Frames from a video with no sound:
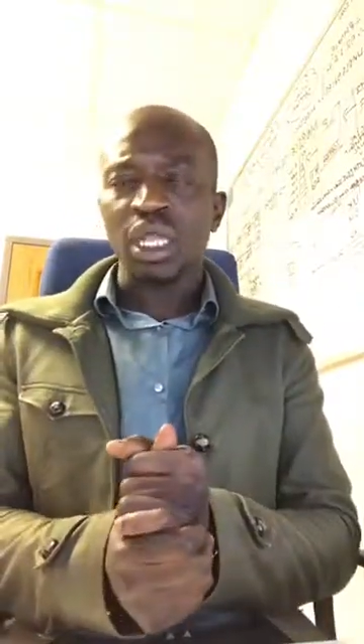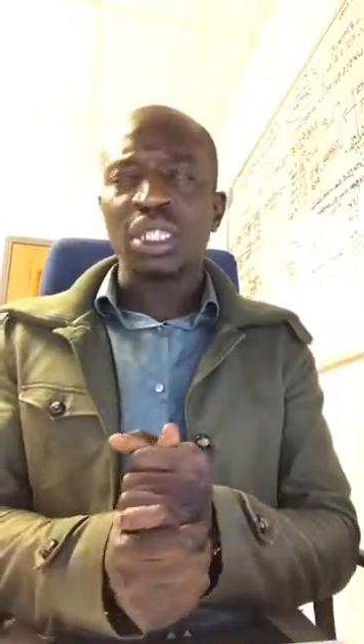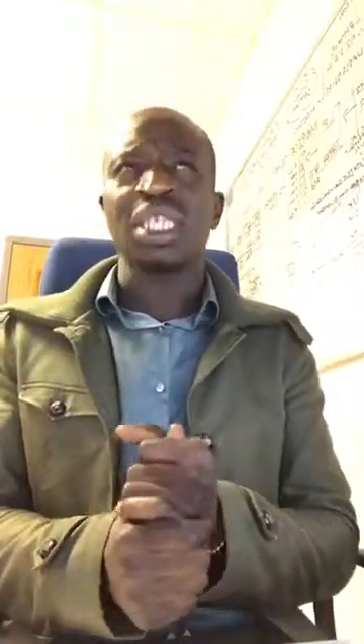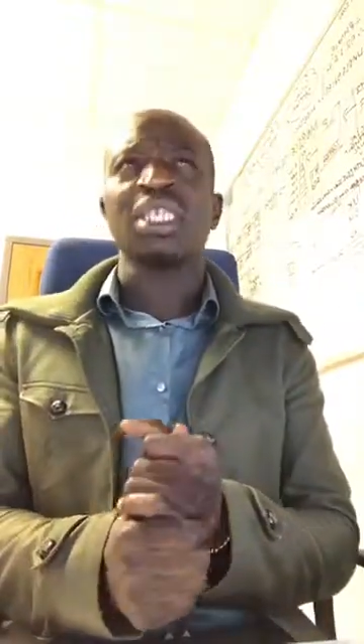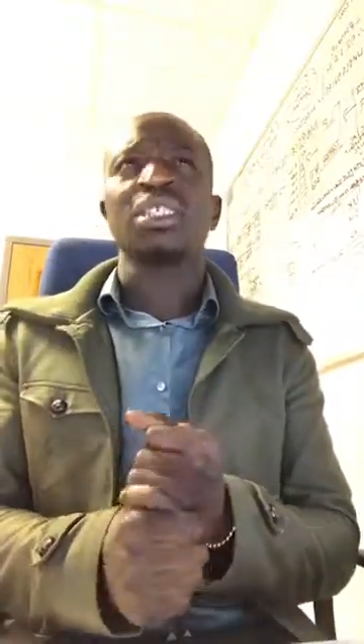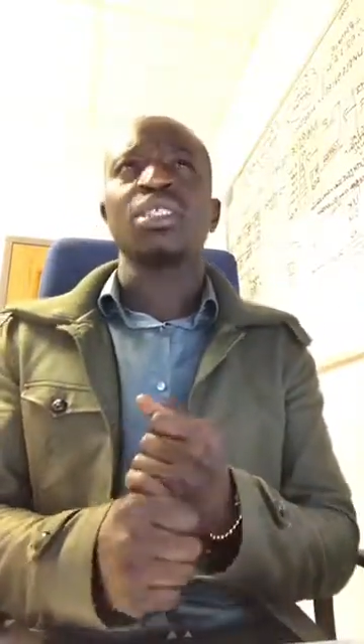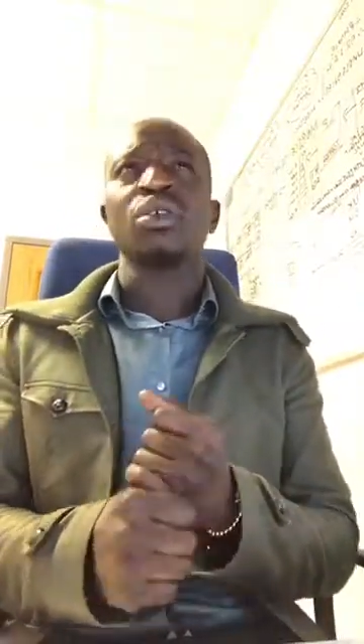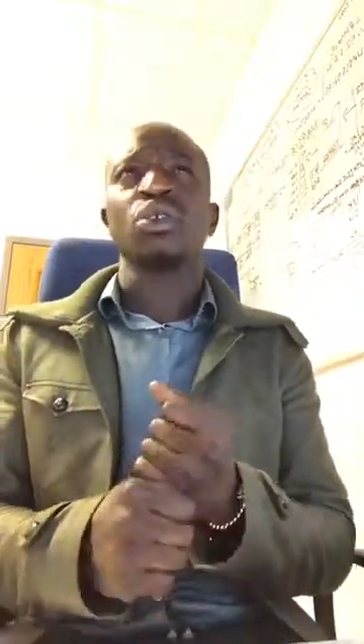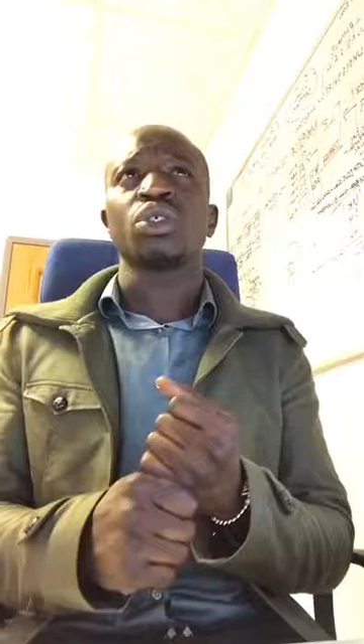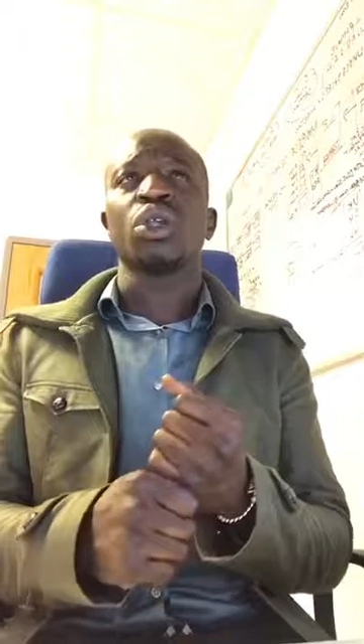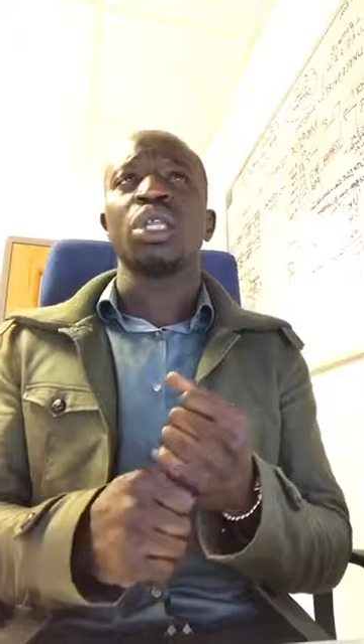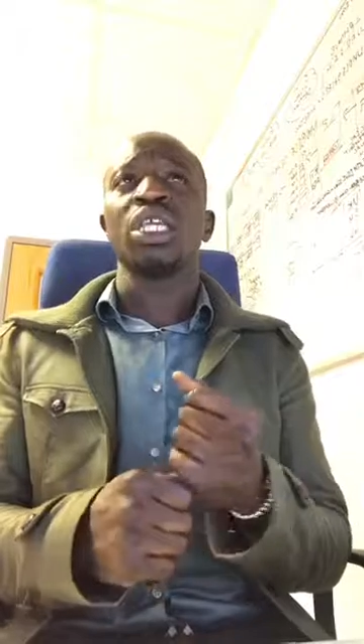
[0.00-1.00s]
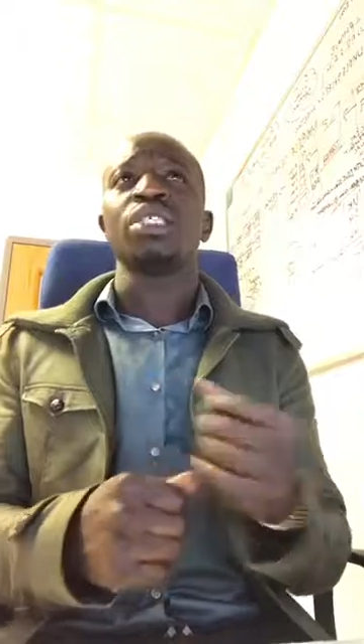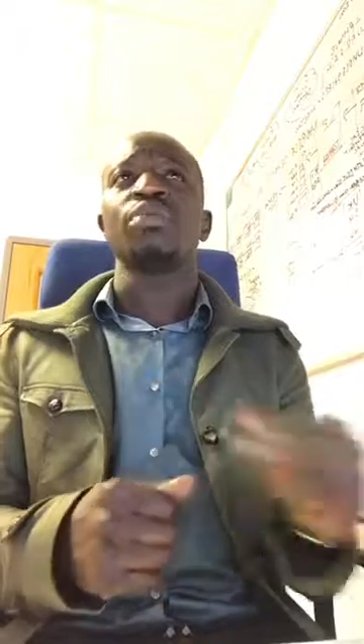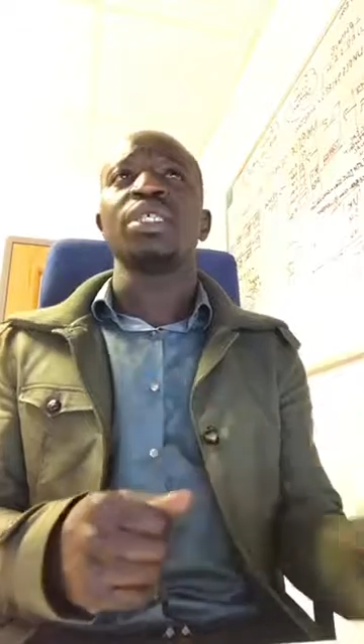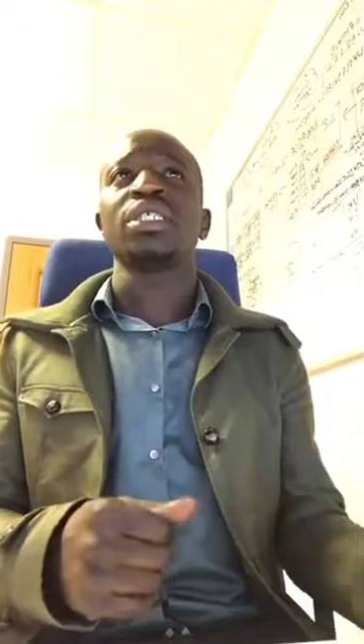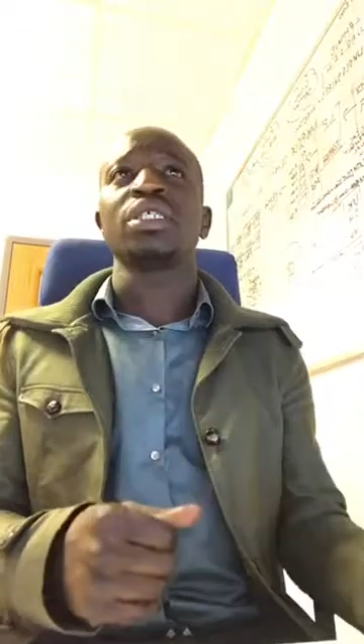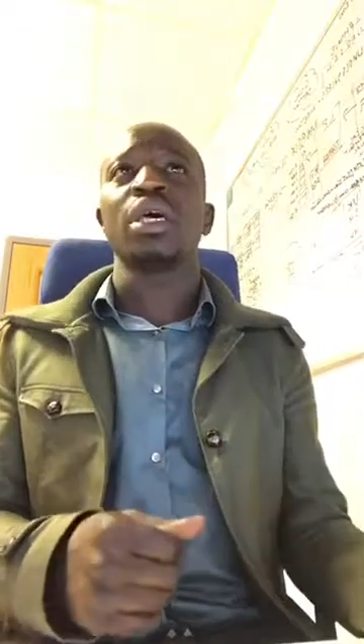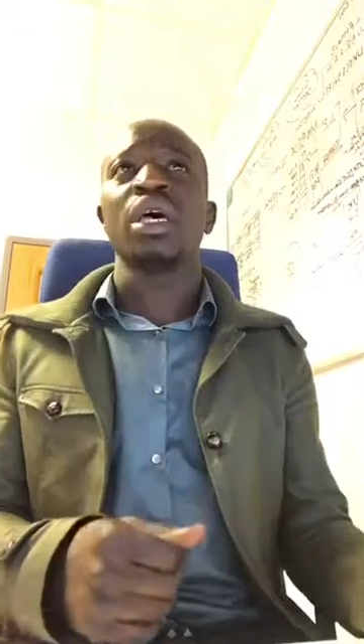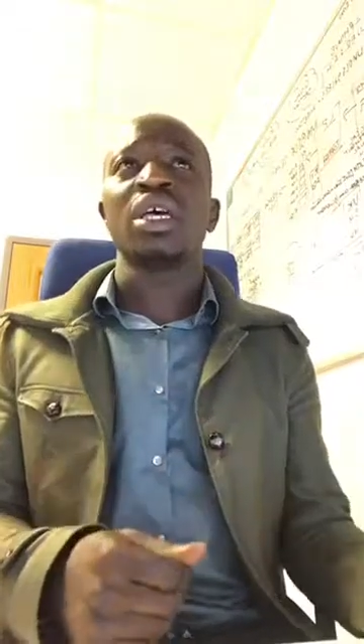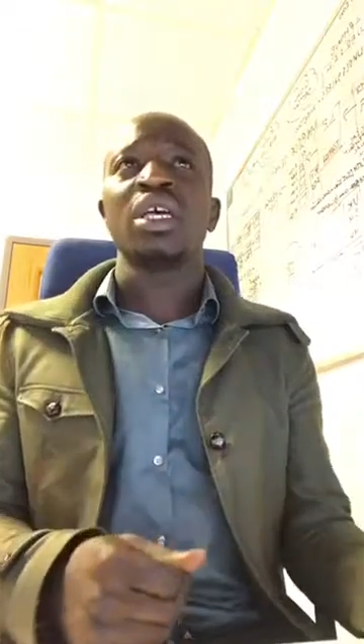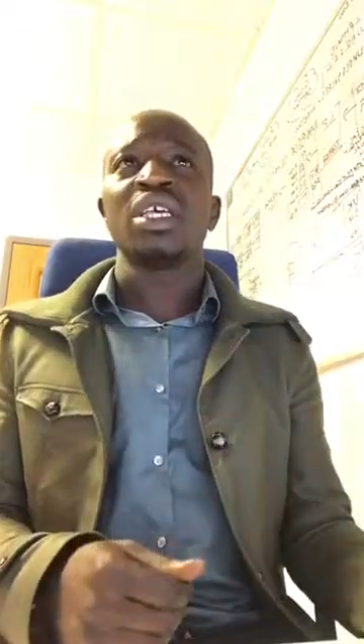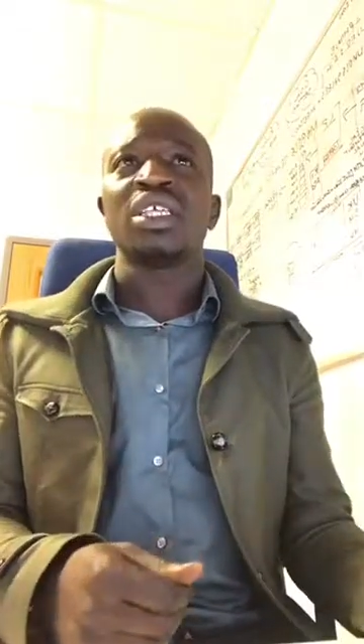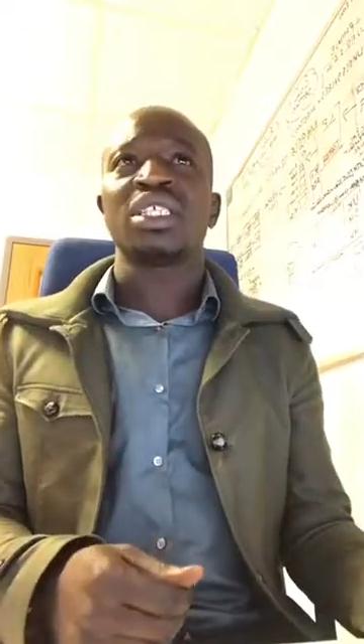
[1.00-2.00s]
This also leads me to
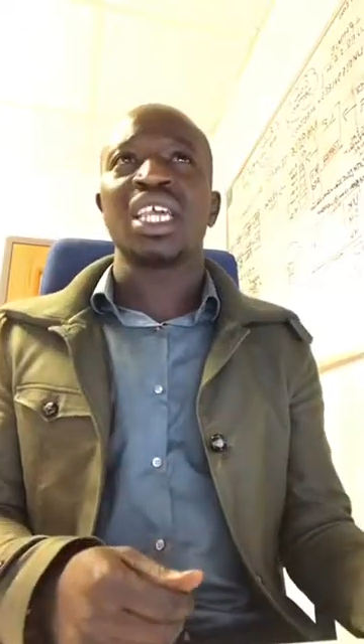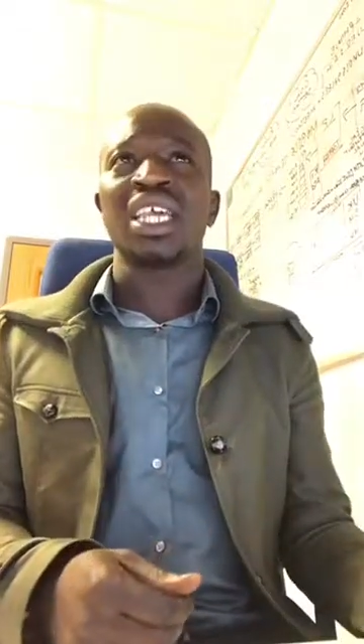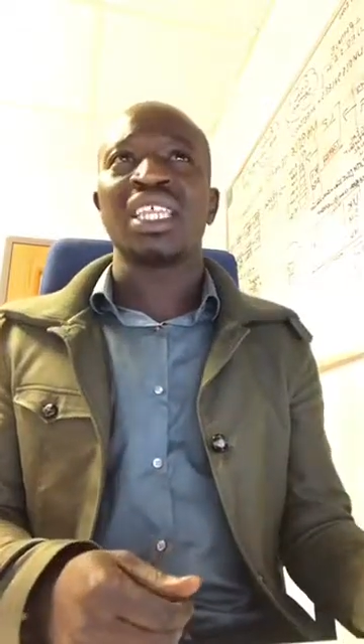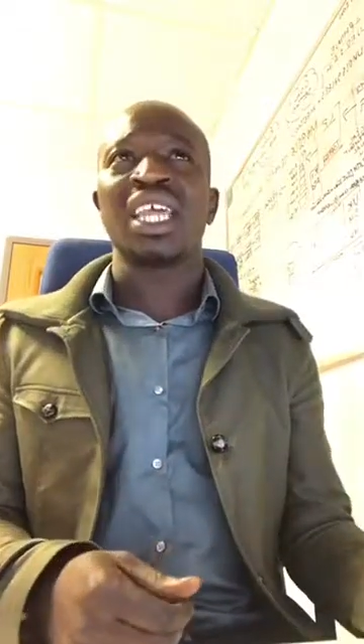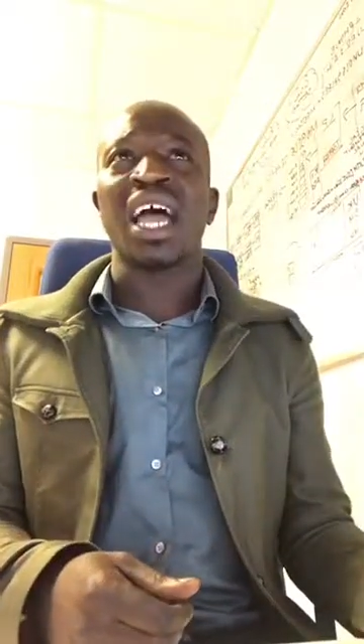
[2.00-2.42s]
saying